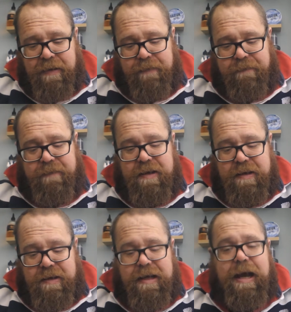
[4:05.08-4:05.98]
they've
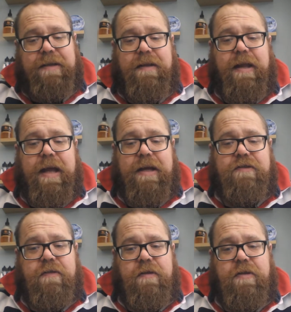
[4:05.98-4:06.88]
added the
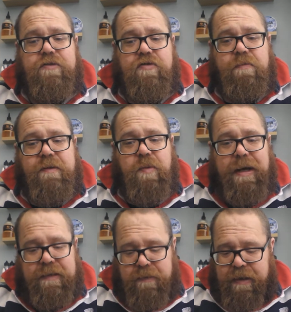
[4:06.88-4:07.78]
extra strawberry
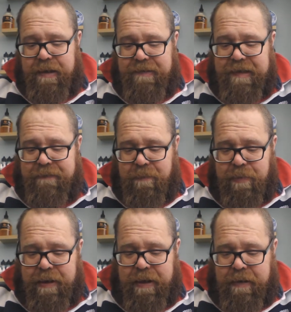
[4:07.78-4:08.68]
twang to it. It's even
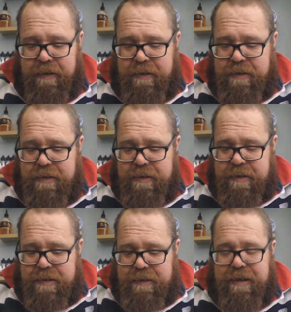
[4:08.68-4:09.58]
better.
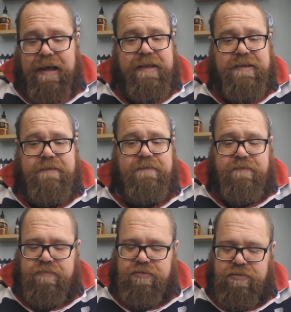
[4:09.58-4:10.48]
That is,
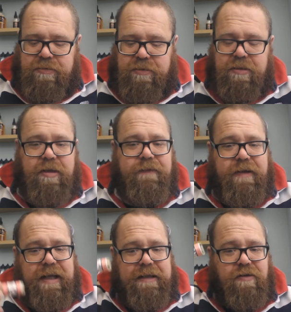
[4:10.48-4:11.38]
if you
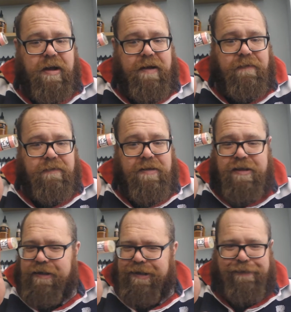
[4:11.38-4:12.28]
like trifle,
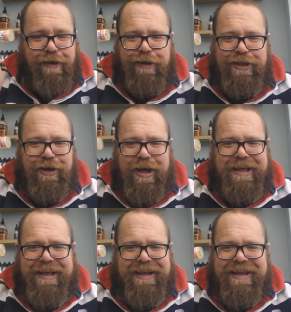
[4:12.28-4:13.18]
you've got to try
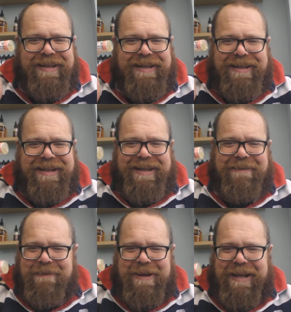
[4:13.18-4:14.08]
it. You
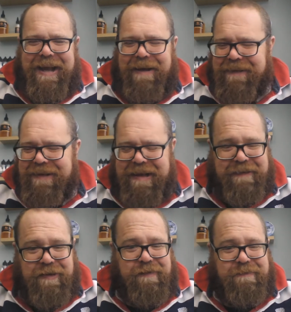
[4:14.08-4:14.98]
really have.
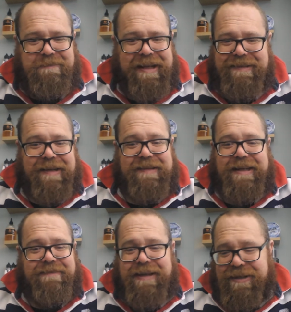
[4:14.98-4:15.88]
It tastes like
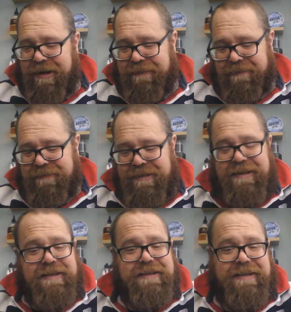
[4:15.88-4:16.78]
you're eating trifle.
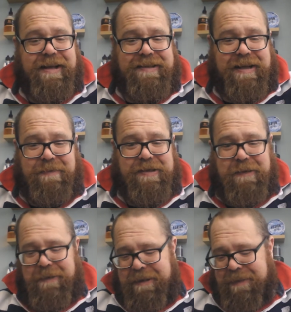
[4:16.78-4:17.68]
It's
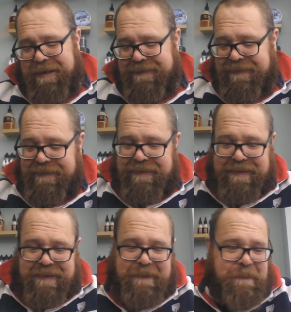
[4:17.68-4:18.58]
absolutely amazing.
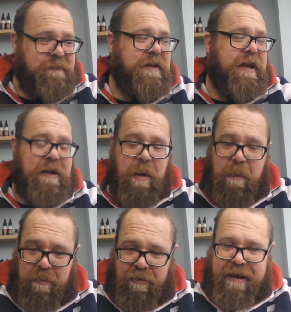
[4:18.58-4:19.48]

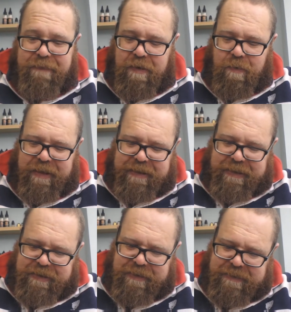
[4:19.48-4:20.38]
Bravo, Wick
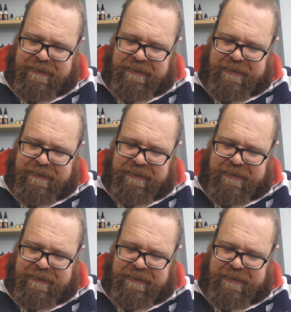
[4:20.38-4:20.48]
Addiction.